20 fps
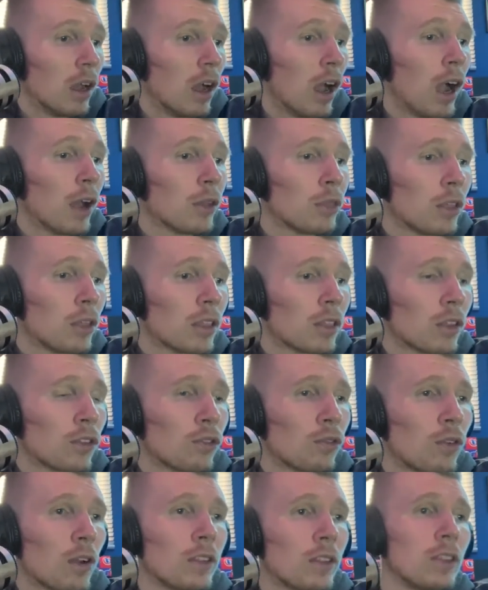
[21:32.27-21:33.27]
I think
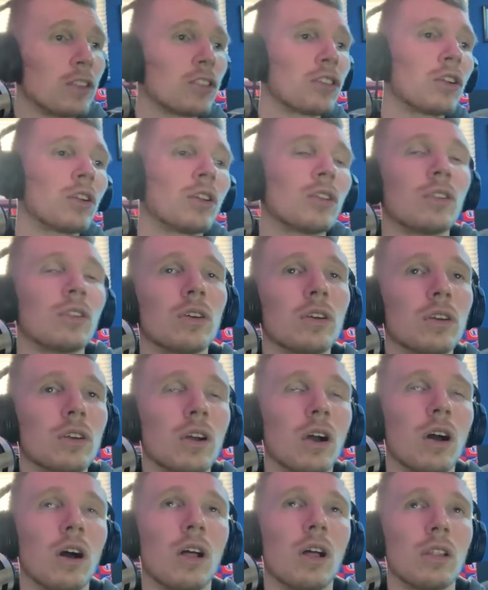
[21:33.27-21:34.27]
this friendly is going to look
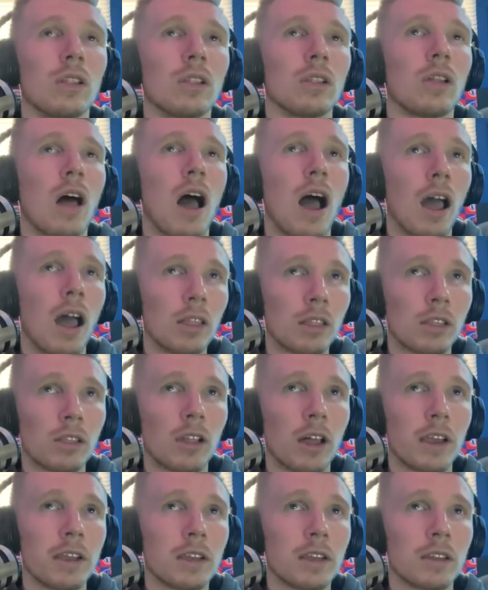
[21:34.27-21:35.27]
a lot
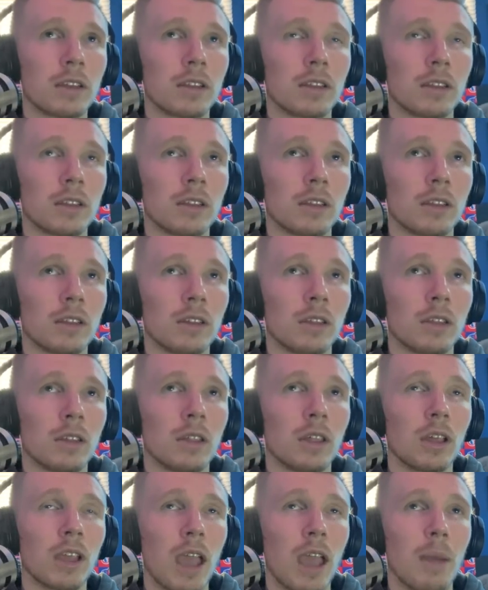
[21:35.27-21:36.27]
like
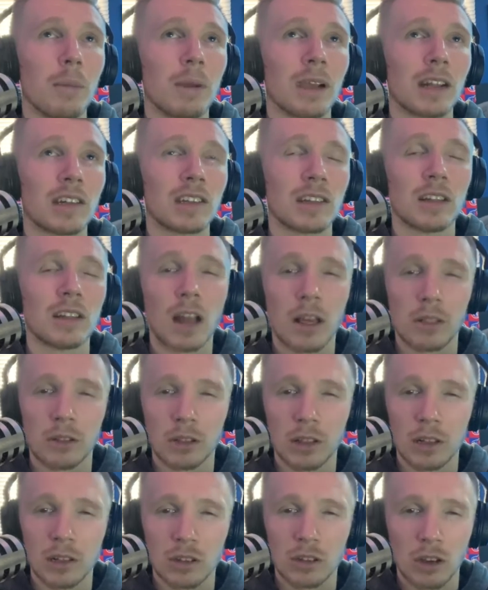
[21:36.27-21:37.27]
the game against the
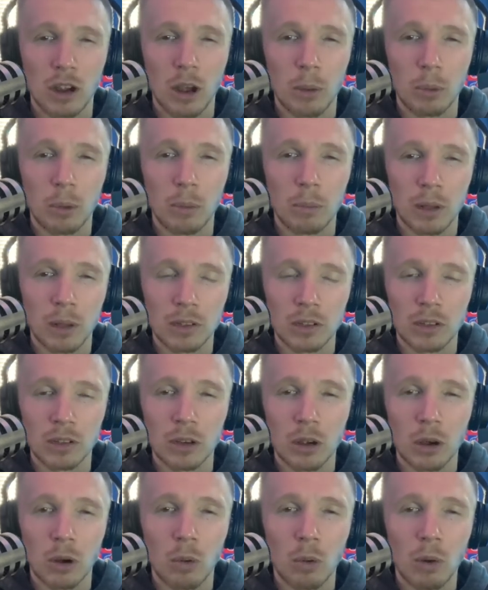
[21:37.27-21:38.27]
Netherlands a couple months
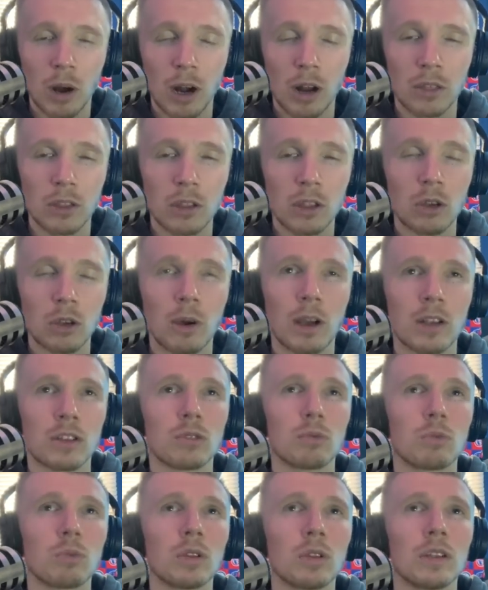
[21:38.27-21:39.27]
ago, where the U.S.
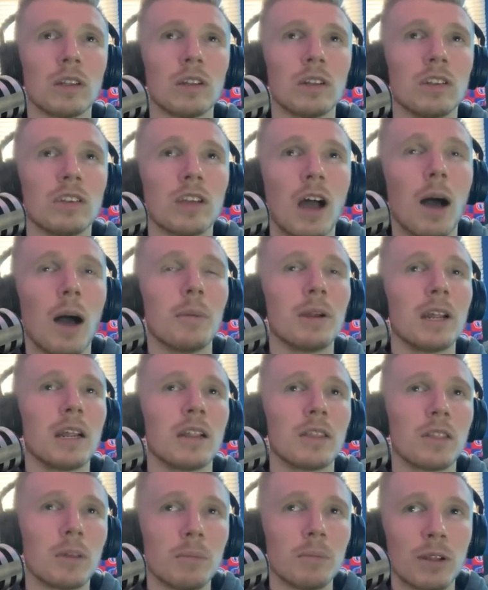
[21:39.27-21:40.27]
really
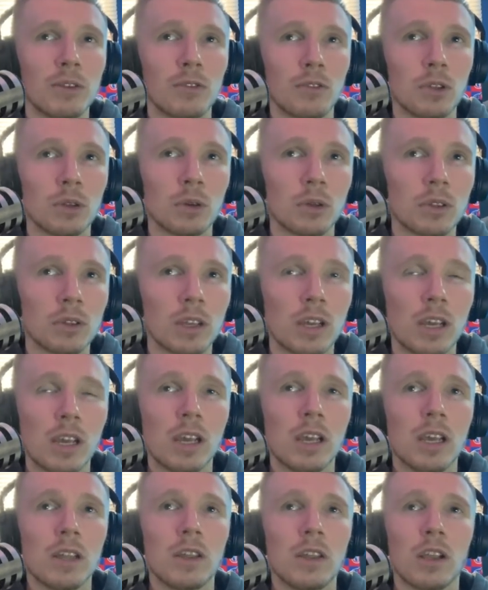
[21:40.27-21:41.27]
dominated the midfield.
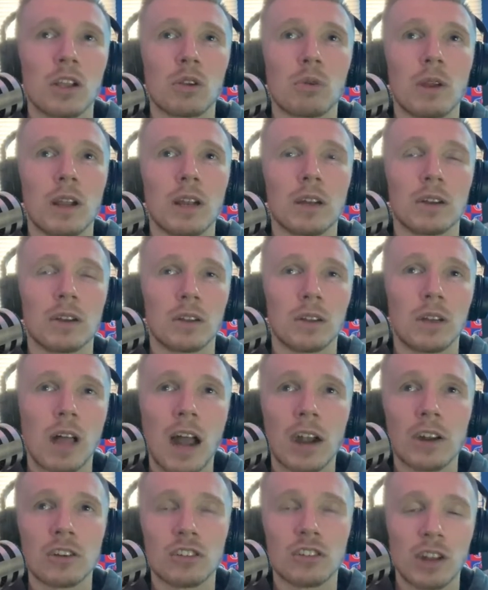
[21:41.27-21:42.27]
They created a
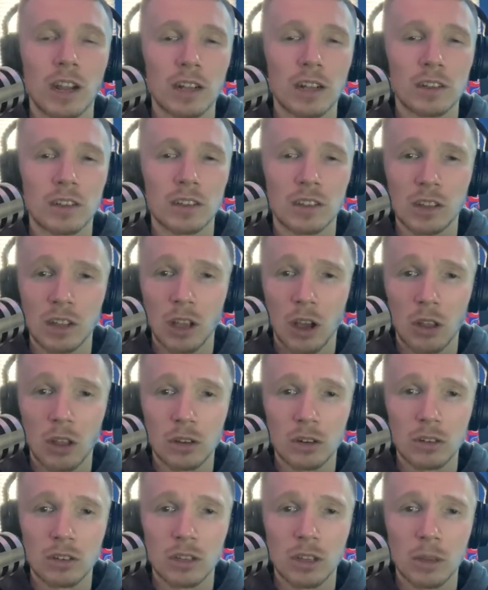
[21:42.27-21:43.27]
lot of chances. The
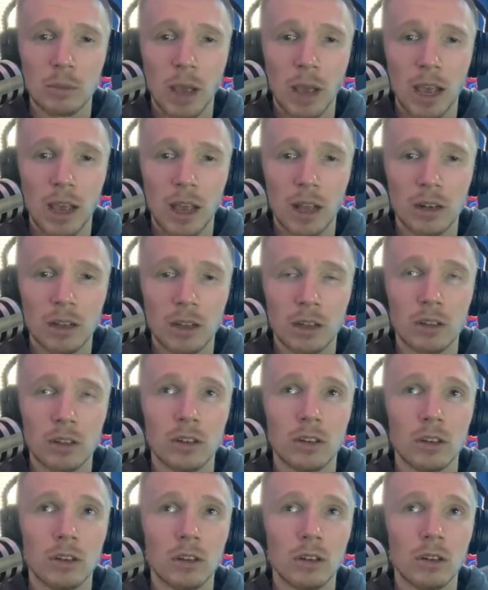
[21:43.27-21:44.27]
other team had
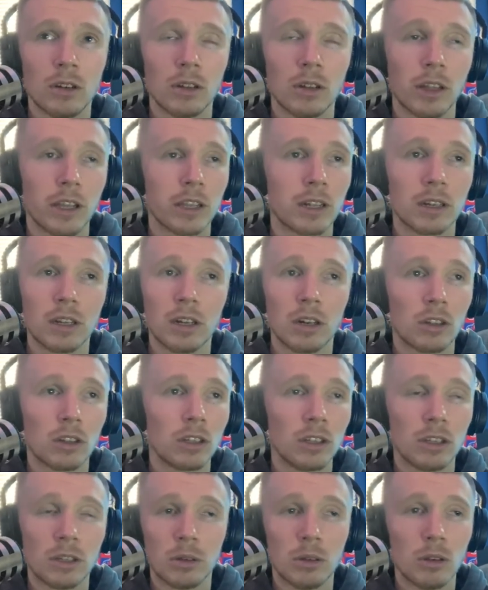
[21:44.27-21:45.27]

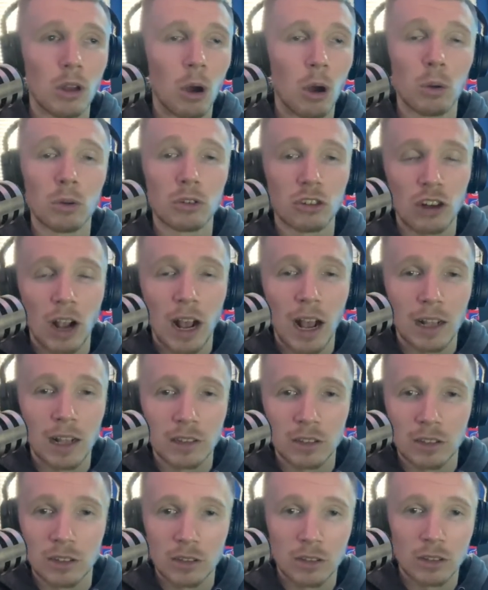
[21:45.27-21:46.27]
nearly no
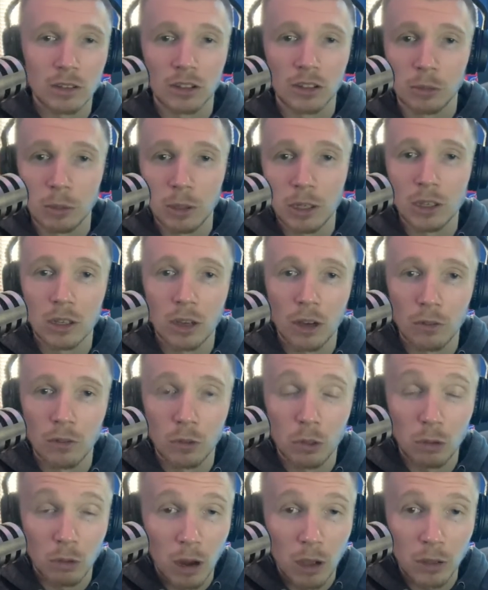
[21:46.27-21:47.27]
shots to speak of
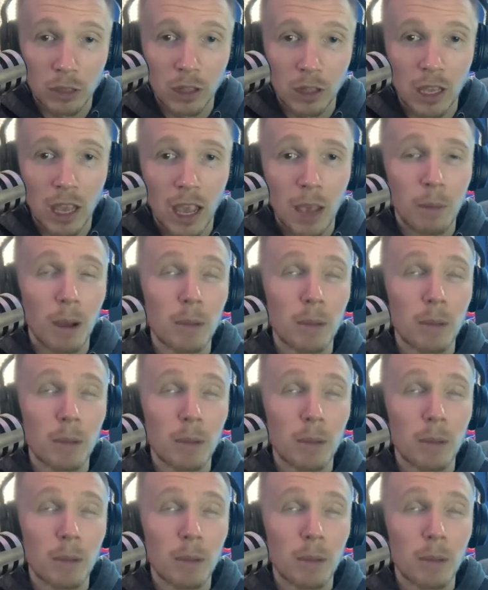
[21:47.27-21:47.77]
throughout the game.